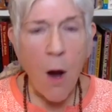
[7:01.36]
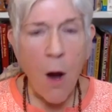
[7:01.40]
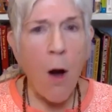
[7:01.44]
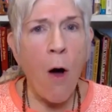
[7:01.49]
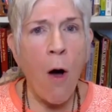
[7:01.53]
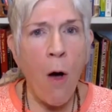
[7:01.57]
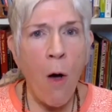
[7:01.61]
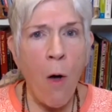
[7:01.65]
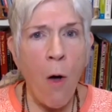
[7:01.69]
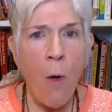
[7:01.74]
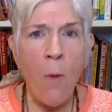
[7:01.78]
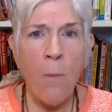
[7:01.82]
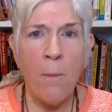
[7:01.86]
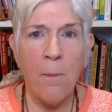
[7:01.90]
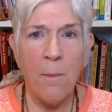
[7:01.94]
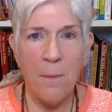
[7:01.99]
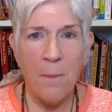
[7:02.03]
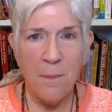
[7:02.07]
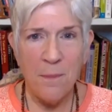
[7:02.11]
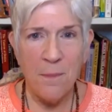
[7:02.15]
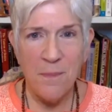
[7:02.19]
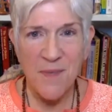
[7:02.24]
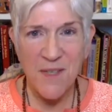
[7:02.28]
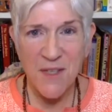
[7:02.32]
All
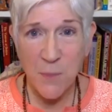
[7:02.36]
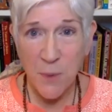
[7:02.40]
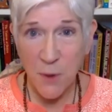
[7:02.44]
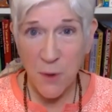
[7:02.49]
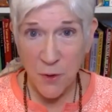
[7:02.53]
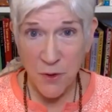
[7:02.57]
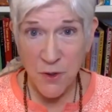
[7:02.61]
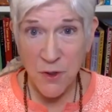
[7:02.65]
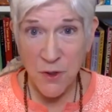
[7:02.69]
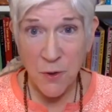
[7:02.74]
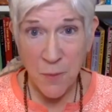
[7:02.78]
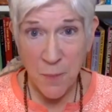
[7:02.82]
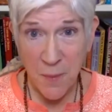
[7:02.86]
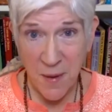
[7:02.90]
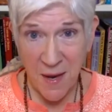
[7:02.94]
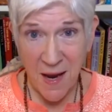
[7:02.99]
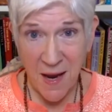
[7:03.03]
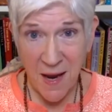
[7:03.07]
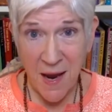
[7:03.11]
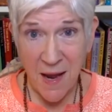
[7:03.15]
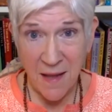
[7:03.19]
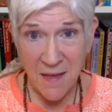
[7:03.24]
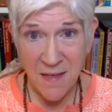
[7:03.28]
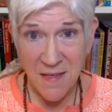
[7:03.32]
spiritual
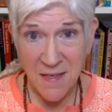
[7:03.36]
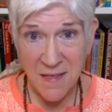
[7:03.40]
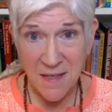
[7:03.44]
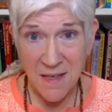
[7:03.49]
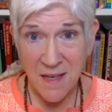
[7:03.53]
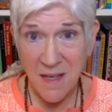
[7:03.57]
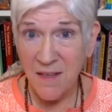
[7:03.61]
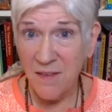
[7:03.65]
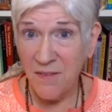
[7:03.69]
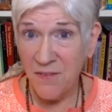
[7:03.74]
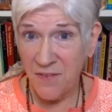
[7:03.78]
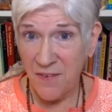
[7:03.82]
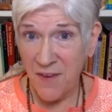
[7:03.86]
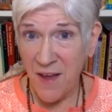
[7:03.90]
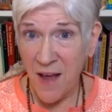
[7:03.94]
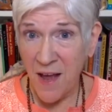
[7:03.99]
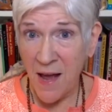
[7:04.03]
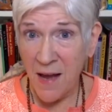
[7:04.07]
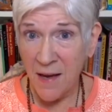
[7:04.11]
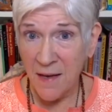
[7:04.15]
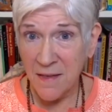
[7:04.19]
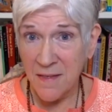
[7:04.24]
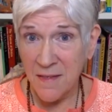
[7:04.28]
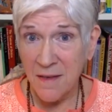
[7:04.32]
paths, in
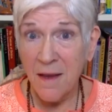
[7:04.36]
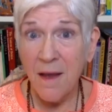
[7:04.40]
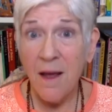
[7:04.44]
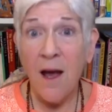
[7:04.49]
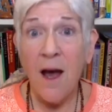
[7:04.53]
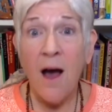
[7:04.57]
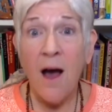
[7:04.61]
fact,